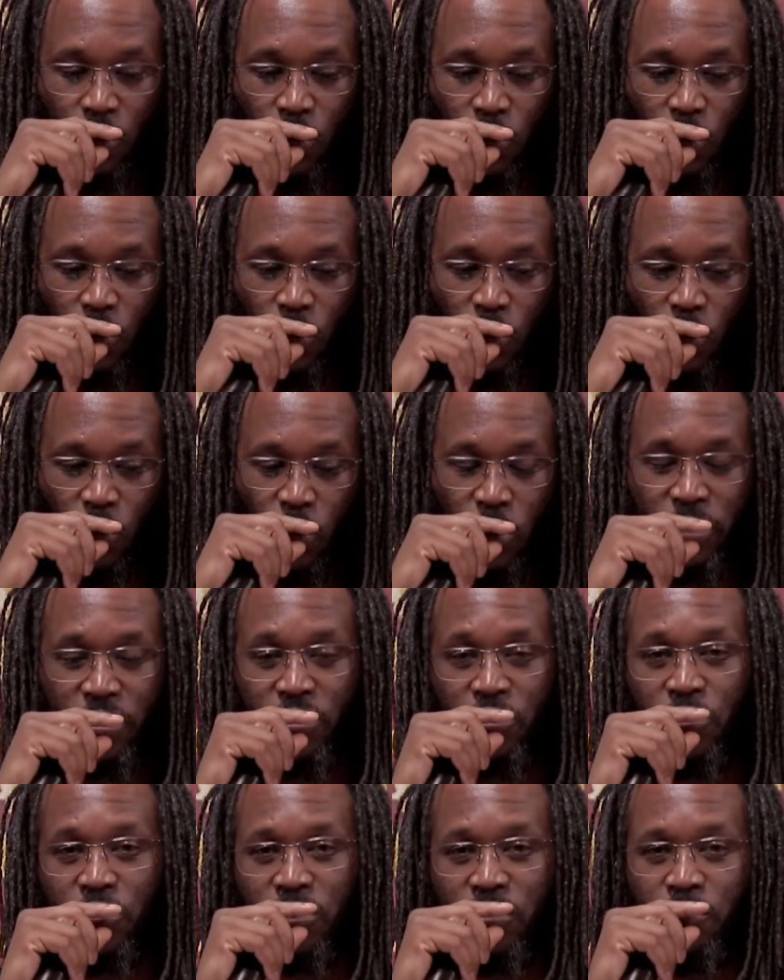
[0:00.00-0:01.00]

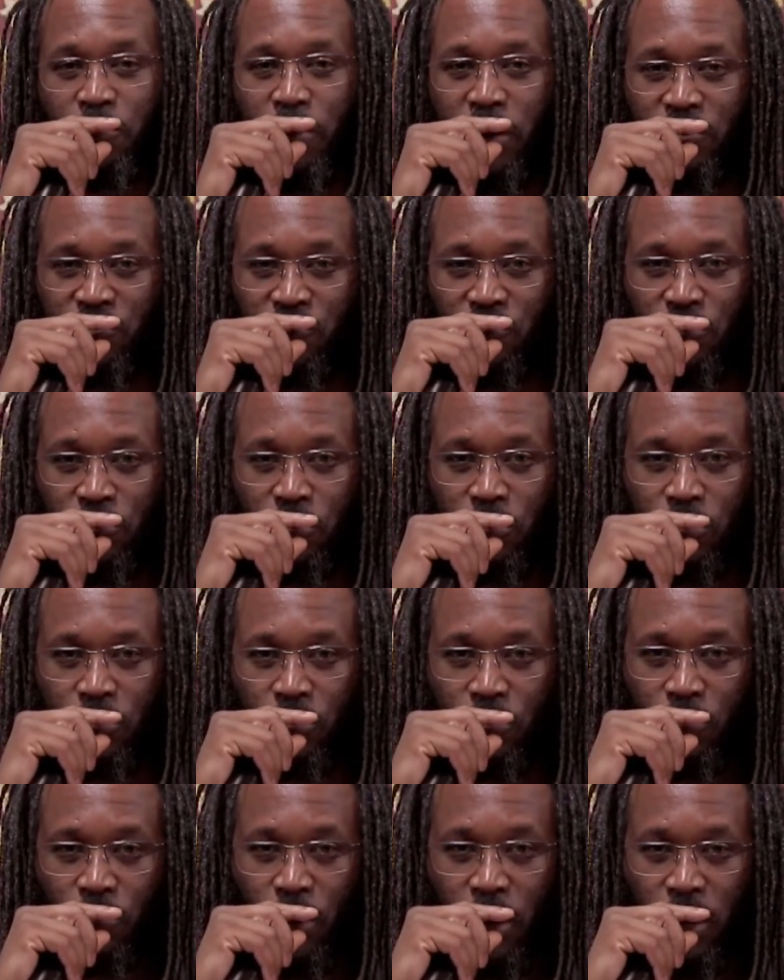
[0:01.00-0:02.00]
with good measure,
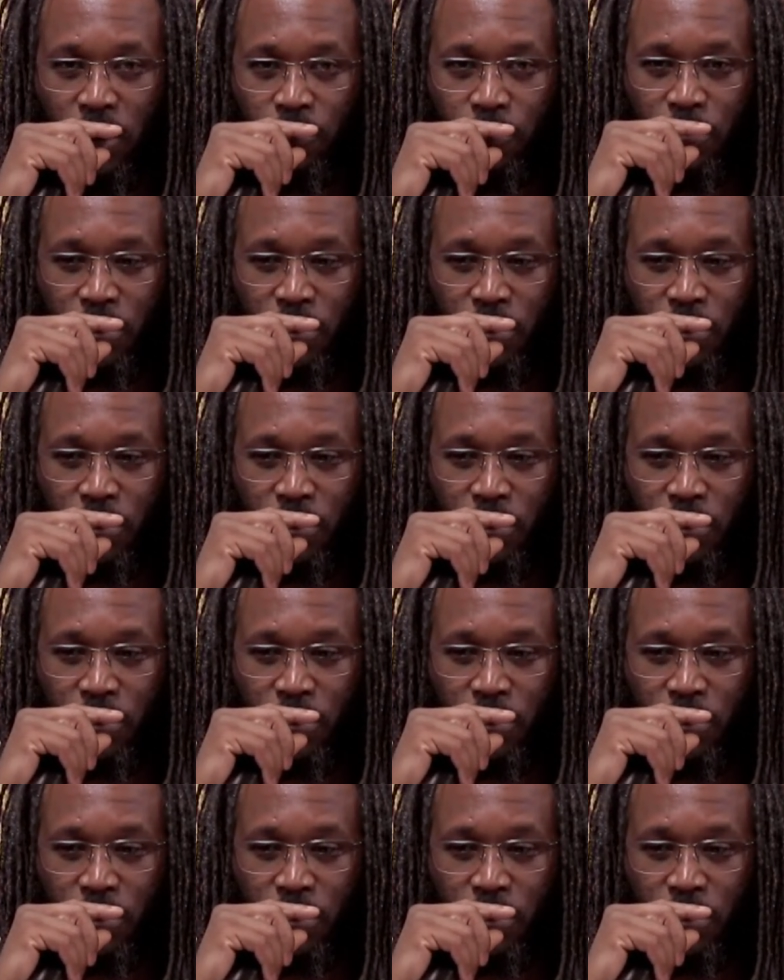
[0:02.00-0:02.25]
right?